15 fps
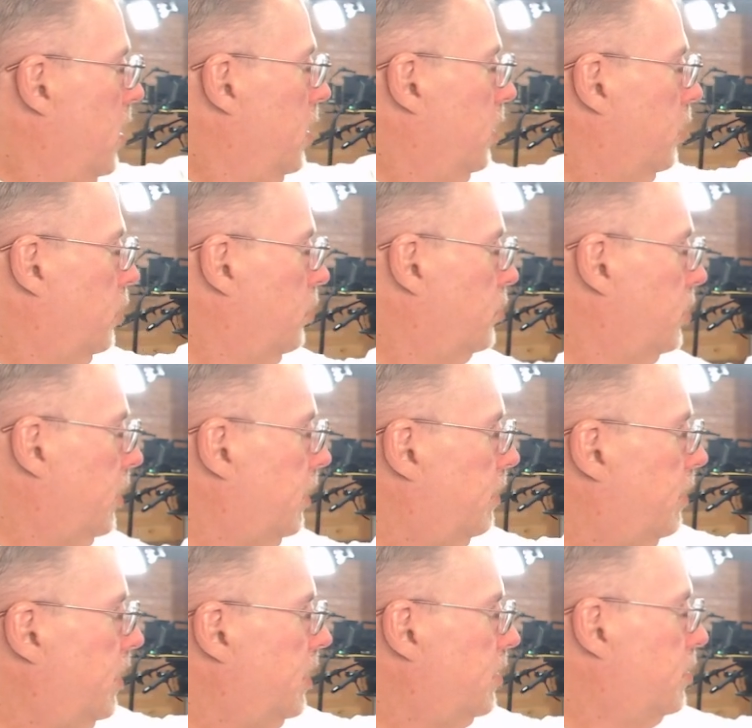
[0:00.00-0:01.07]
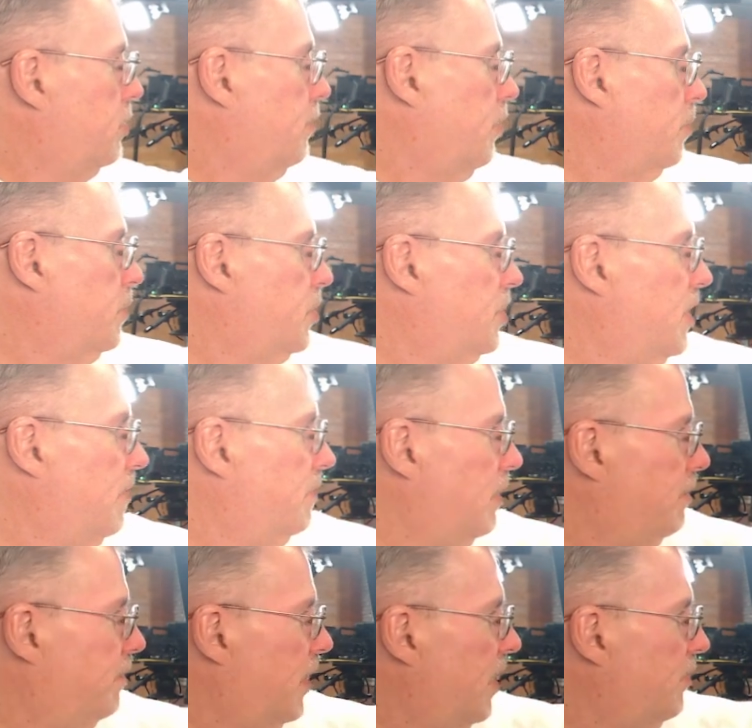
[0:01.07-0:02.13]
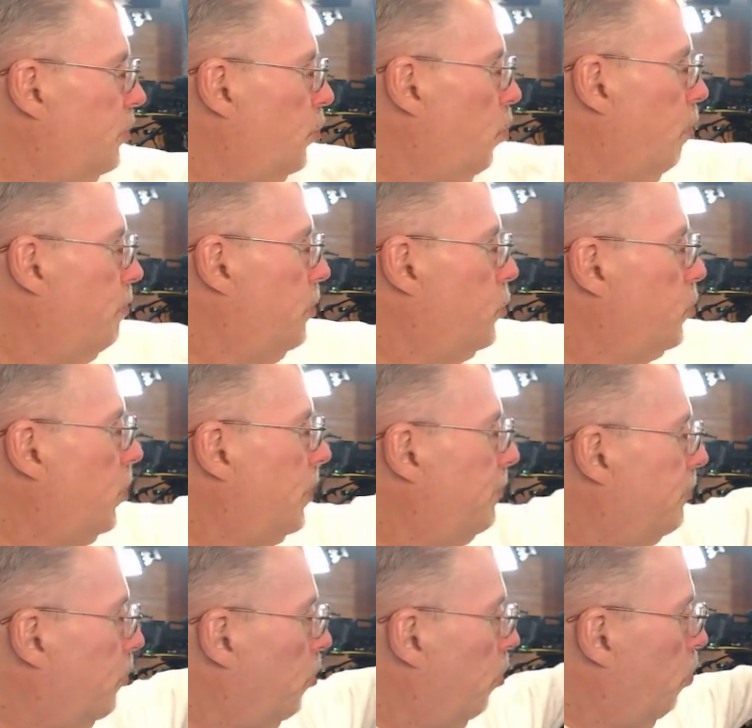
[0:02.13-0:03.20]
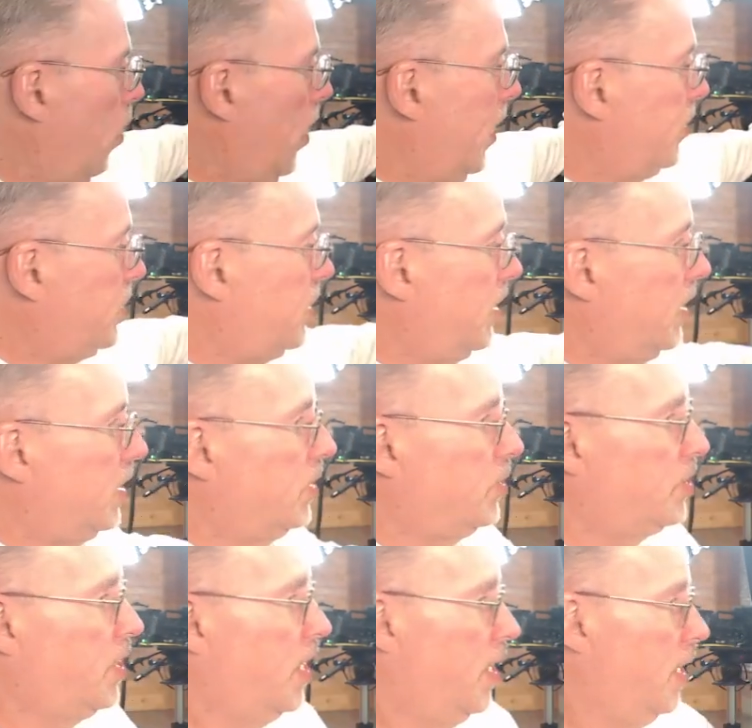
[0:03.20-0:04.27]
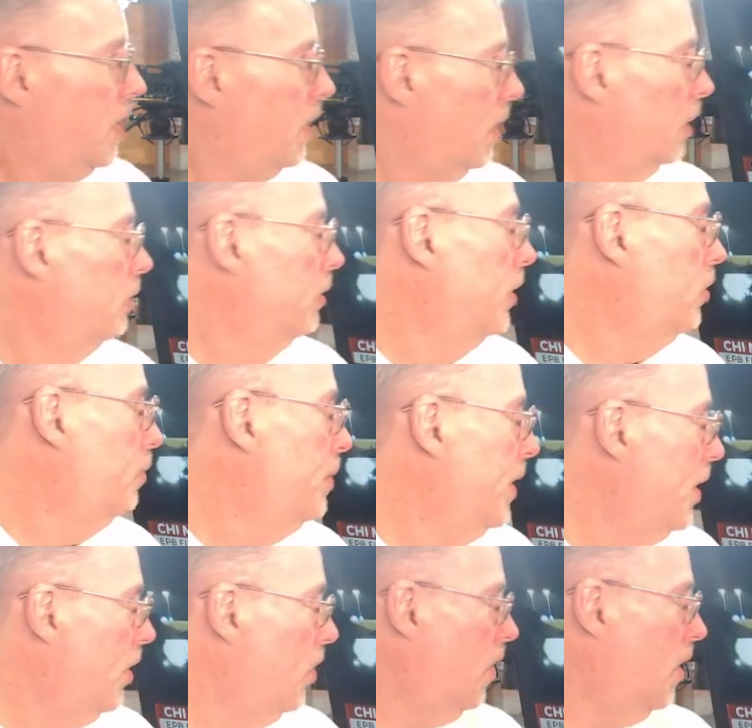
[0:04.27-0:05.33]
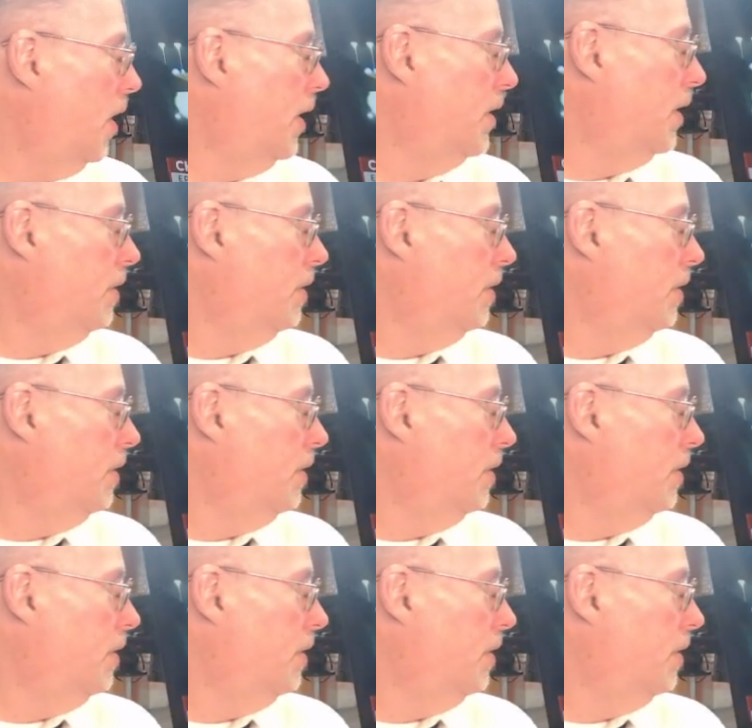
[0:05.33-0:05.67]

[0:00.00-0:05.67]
usually this from 75 north to 24 west is a little bit on